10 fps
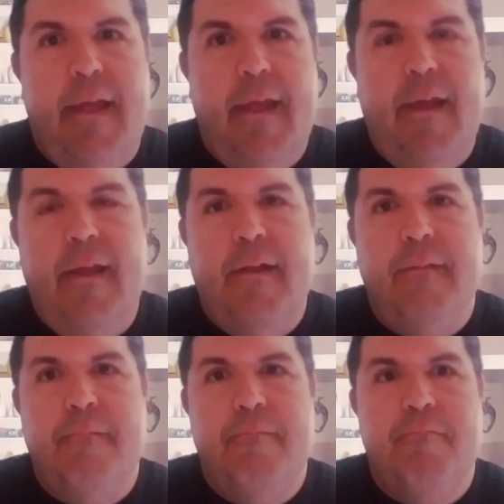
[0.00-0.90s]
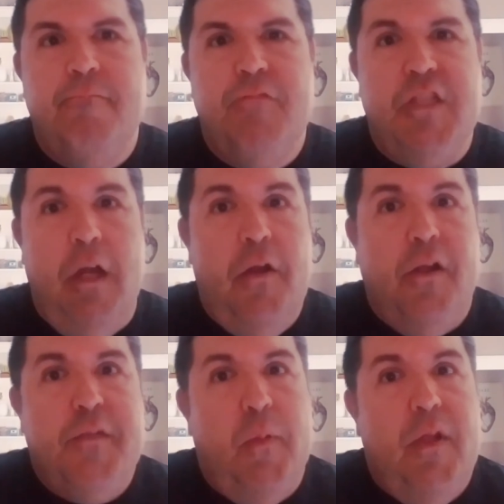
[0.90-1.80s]
and share your
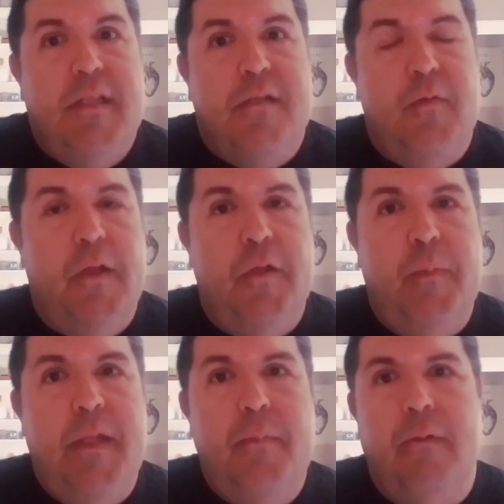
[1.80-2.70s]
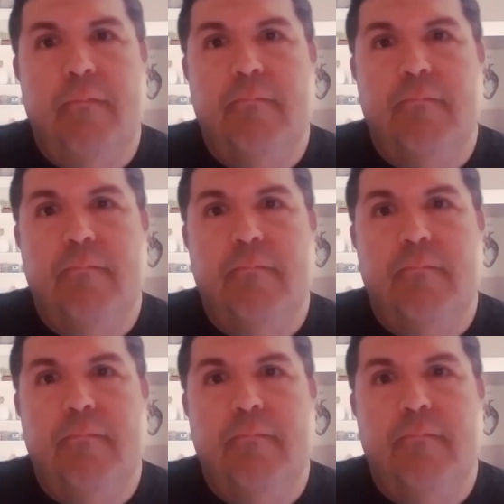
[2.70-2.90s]
experiences with other people.